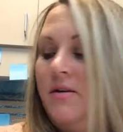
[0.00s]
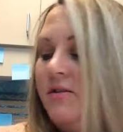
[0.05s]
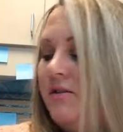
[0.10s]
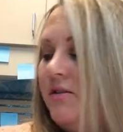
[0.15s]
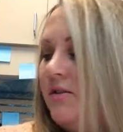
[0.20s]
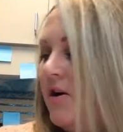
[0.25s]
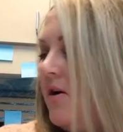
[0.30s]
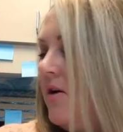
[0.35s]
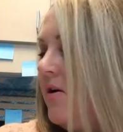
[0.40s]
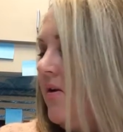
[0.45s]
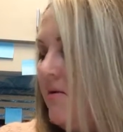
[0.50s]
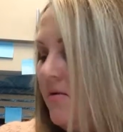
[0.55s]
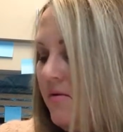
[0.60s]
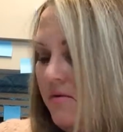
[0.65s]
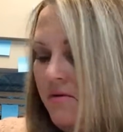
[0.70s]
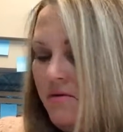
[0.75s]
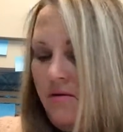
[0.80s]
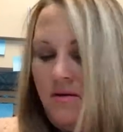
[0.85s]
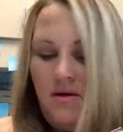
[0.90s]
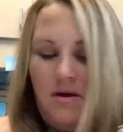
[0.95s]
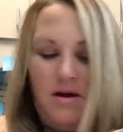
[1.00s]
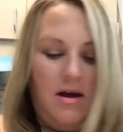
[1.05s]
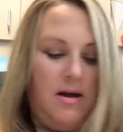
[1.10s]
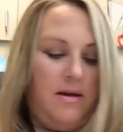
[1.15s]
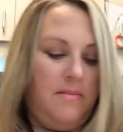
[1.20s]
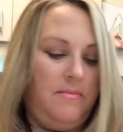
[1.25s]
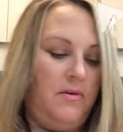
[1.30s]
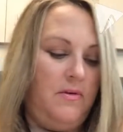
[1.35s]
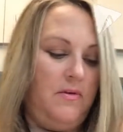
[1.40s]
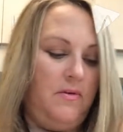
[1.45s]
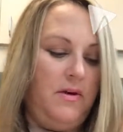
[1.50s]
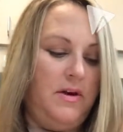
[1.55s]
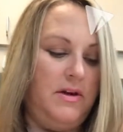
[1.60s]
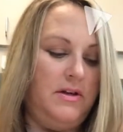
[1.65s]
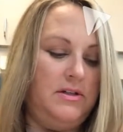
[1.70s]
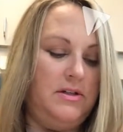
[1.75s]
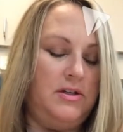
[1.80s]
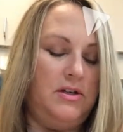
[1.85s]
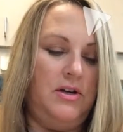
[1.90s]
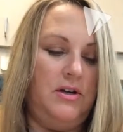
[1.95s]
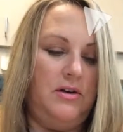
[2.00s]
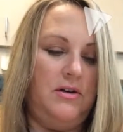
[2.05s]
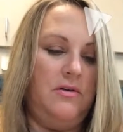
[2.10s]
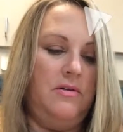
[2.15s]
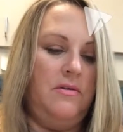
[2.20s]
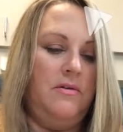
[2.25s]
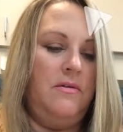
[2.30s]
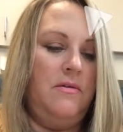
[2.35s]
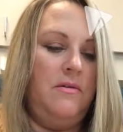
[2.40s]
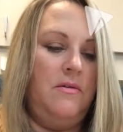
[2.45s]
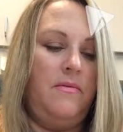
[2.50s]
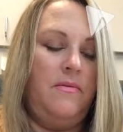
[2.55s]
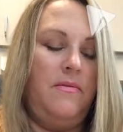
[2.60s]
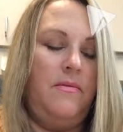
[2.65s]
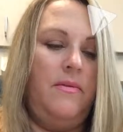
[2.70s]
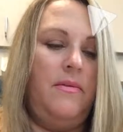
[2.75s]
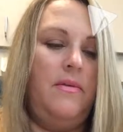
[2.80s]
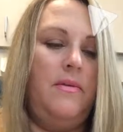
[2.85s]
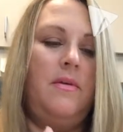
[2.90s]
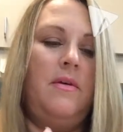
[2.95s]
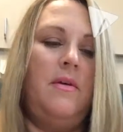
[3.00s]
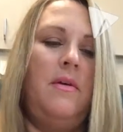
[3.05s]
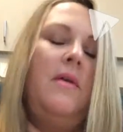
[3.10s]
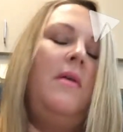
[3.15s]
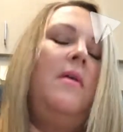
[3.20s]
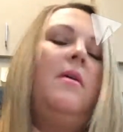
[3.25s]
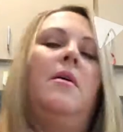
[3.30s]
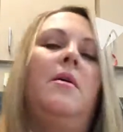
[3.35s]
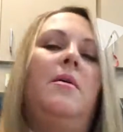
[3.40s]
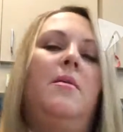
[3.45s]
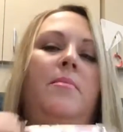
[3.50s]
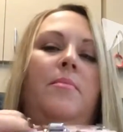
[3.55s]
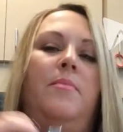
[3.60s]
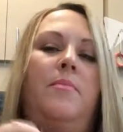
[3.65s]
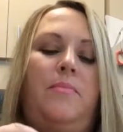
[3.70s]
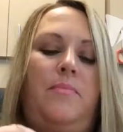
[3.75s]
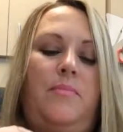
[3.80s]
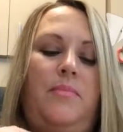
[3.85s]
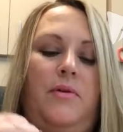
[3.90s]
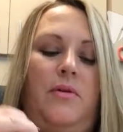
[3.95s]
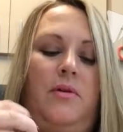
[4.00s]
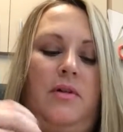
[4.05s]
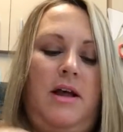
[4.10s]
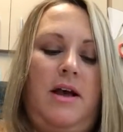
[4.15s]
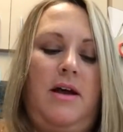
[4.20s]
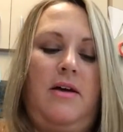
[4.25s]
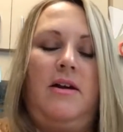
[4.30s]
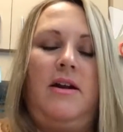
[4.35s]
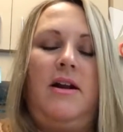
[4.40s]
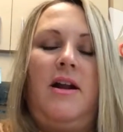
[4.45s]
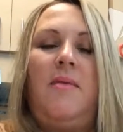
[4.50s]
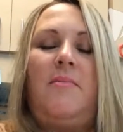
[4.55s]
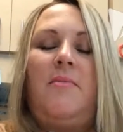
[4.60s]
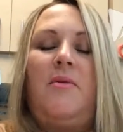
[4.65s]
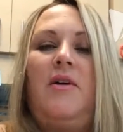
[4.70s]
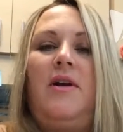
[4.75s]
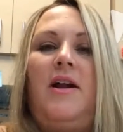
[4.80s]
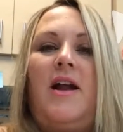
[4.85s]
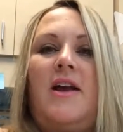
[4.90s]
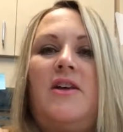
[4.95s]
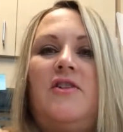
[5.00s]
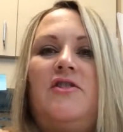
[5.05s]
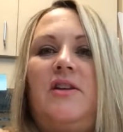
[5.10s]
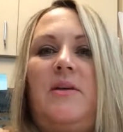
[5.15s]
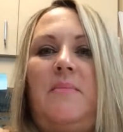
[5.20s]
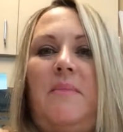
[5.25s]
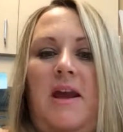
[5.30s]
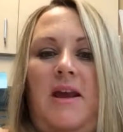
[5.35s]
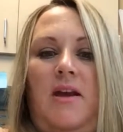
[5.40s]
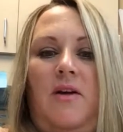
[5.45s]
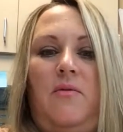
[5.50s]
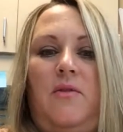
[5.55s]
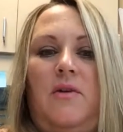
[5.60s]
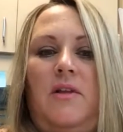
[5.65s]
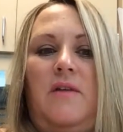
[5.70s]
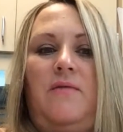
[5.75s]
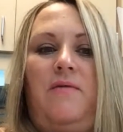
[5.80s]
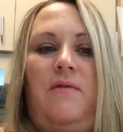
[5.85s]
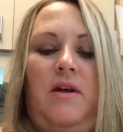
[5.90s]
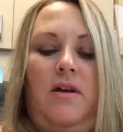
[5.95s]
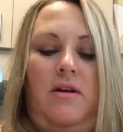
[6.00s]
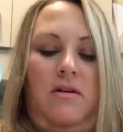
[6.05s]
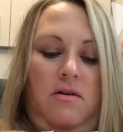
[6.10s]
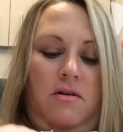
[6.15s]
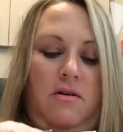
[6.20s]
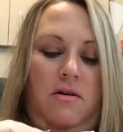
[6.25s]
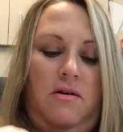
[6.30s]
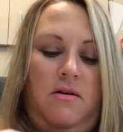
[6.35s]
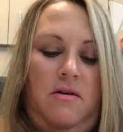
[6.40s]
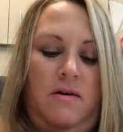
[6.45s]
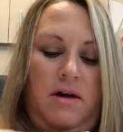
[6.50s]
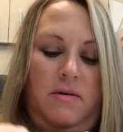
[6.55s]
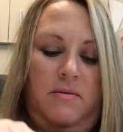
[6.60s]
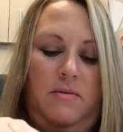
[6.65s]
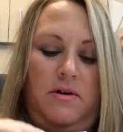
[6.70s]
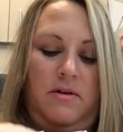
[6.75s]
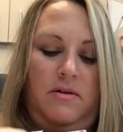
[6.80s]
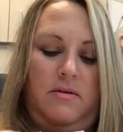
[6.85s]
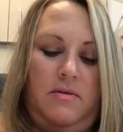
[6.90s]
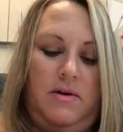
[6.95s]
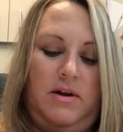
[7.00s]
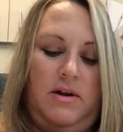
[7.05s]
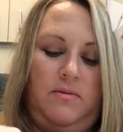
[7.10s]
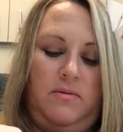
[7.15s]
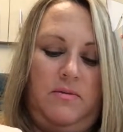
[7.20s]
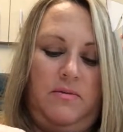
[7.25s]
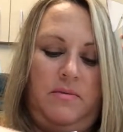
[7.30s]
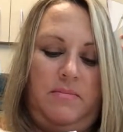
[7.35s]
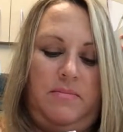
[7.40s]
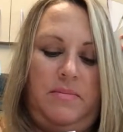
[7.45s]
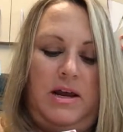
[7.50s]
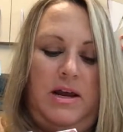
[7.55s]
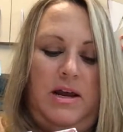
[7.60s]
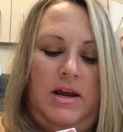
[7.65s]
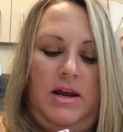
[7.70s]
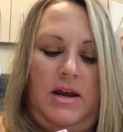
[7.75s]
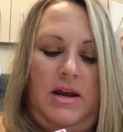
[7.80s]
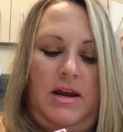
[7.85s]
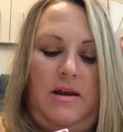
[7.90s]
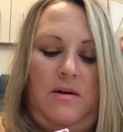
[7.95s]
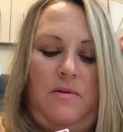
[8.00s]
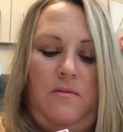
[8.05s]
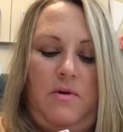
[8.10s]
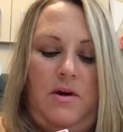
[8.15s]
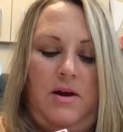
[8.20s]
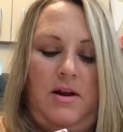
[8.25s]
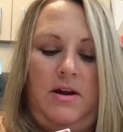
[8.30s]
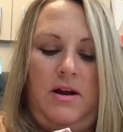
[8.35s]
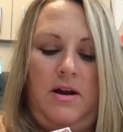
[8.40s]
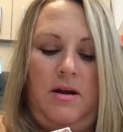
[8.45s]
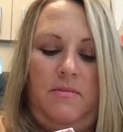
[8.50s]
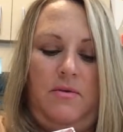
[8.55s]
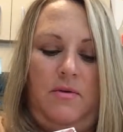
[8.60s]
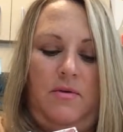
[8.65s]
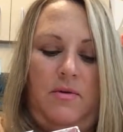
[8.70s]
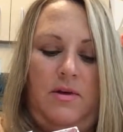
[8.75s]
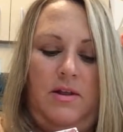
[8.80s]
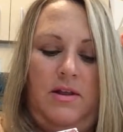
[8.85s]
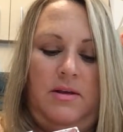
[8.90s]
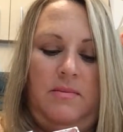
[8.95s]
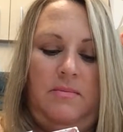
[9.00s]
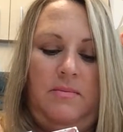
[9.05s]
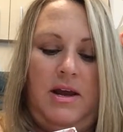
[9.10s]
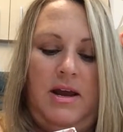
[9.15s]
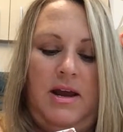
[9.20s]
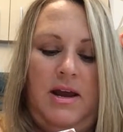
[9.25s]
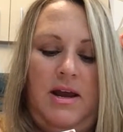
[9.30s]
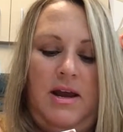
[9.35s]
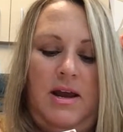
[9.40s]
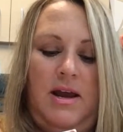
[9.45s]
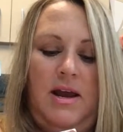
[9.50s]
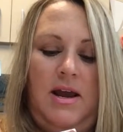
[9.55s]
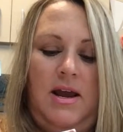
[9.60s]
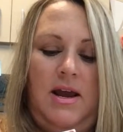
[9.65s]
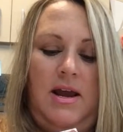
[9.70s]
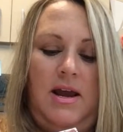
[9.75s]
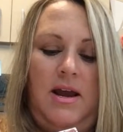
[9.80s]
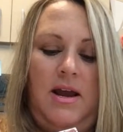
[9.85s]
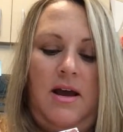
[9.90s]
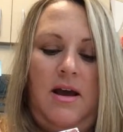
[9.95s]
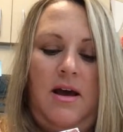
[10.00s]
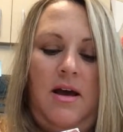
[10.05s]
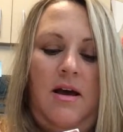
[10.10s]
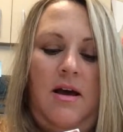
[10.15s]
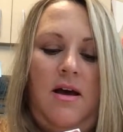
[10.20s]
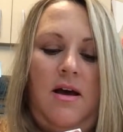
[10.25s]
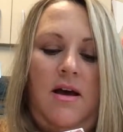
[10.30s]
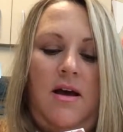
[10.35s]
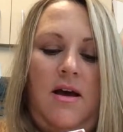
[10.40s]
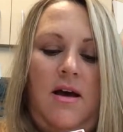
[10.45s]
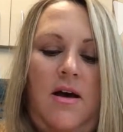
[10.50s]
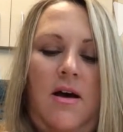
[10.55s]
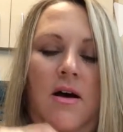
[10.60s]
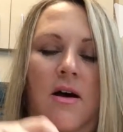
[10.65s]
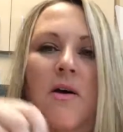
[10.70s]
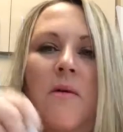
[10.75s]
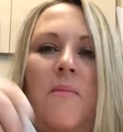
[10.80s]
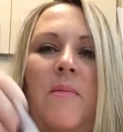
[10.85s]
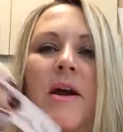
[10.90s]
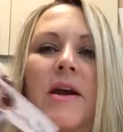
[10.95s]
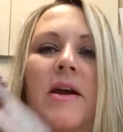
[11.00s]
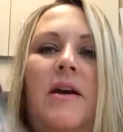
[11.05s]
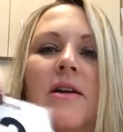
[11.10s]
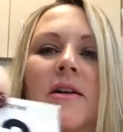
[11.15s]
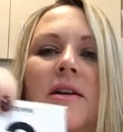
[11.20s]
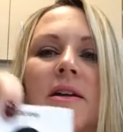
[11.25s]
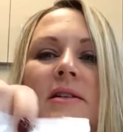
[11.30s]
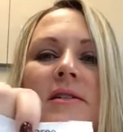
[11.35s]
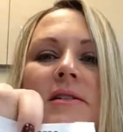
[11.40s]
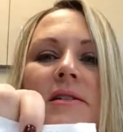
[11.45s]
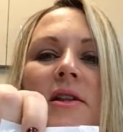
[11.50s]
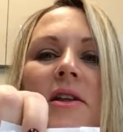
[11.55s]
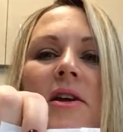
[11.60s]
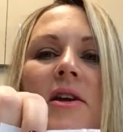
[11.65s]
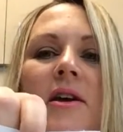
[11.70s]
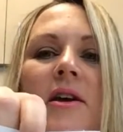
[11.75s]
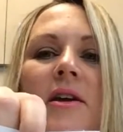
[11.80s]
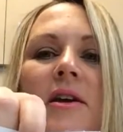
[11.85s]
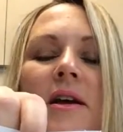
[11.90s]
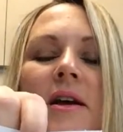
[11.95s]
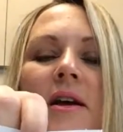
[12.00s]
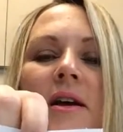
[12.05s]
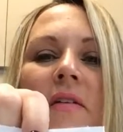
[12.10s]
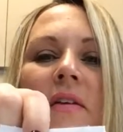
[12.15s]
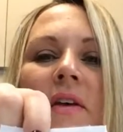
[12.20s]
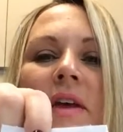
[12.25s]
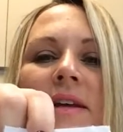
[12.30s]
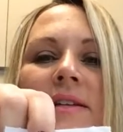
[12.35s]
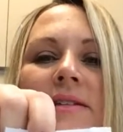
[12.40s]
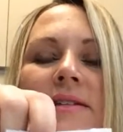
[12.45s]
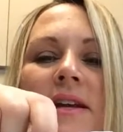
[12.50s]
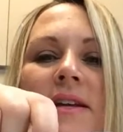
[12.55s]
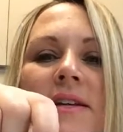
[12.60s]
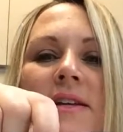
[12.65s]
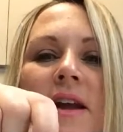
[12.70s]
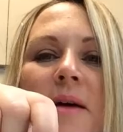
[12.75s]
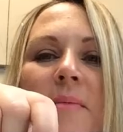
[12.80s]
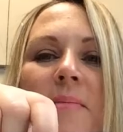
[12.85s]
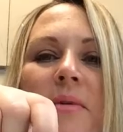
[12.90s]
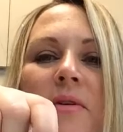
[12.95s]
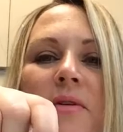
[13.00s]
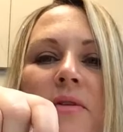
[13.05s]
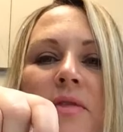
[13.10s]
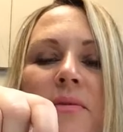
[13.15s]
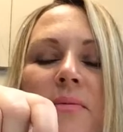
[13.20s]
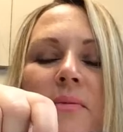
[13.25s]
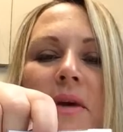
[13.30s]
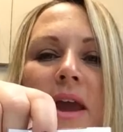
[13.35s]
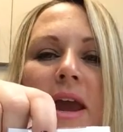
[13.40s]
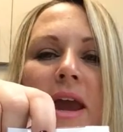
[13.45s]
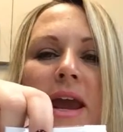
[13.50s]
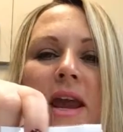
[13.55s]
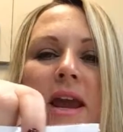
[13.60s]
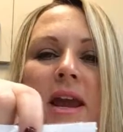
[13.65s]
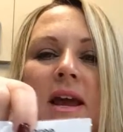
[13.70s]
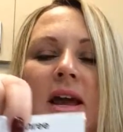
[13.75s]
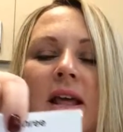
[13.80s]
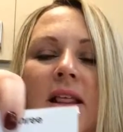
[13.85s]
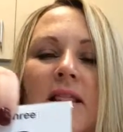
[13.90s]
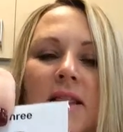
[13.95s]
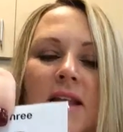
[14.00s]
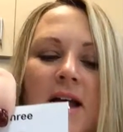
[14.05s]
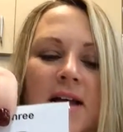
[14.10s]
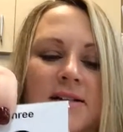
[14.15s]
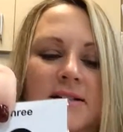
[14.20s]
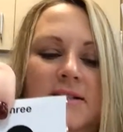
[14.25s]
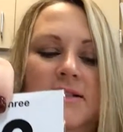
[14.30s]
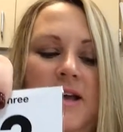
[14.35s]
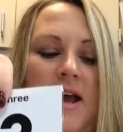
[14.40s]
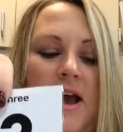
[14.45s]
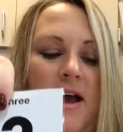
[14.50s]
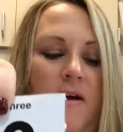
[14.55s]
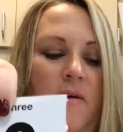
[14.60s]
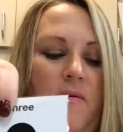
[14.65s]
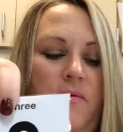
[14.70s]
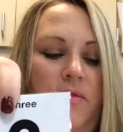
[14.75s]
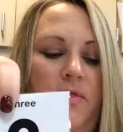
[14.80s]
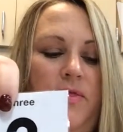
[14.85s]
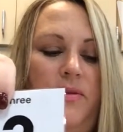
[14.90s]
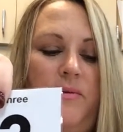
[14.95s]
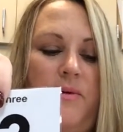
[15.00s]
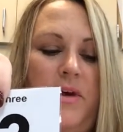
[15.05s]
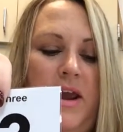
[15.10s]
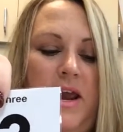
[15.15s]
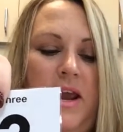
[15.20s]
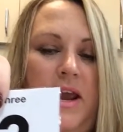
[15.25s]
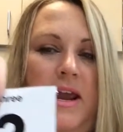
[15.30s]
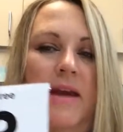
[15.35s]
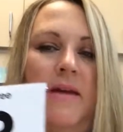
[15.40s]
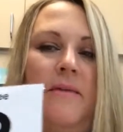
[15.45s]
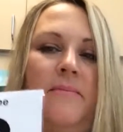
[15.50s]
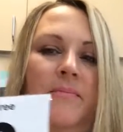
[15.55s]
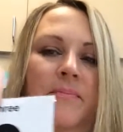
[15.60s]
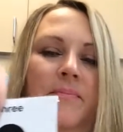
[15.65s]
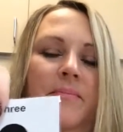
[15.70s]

So I'm going to pull out a number, and I usually make it really fun. Oh, I wonder what it will be. What number will it be? Oh my goodness, look, it's a number 3. Let's count 3.